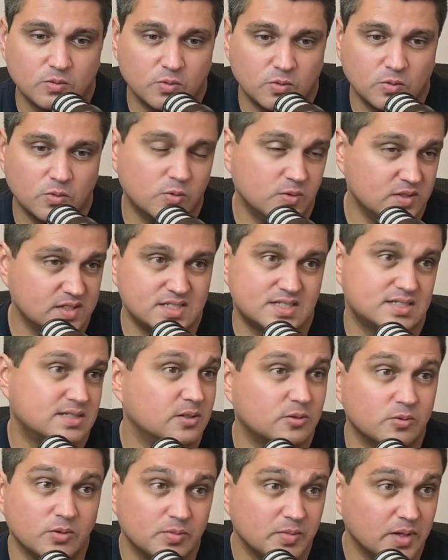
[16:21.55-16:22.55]
always
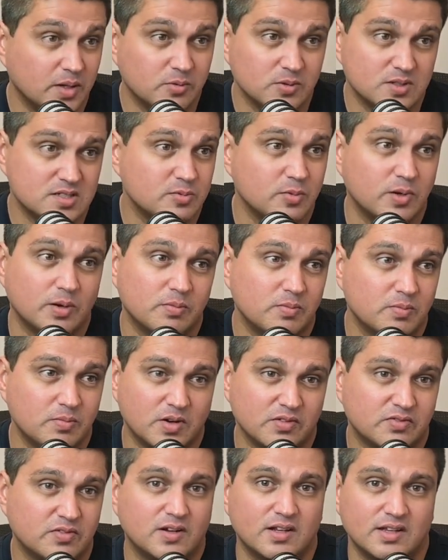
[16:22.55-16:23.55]
stuck with me was when my
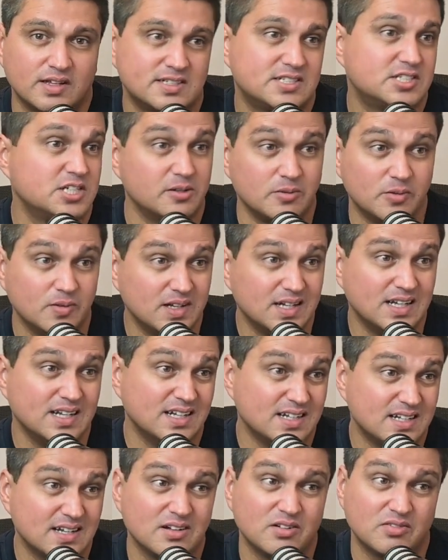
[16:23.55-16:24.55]
father genuinely
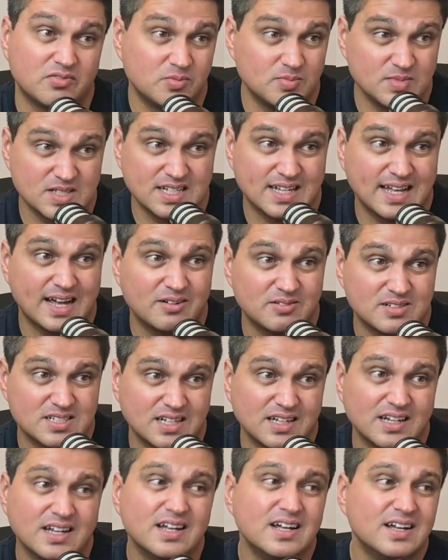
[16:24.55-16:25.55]
needed help from his
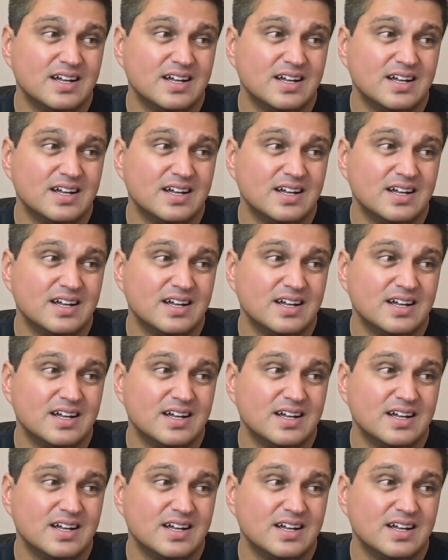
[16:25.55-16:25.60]
accountant,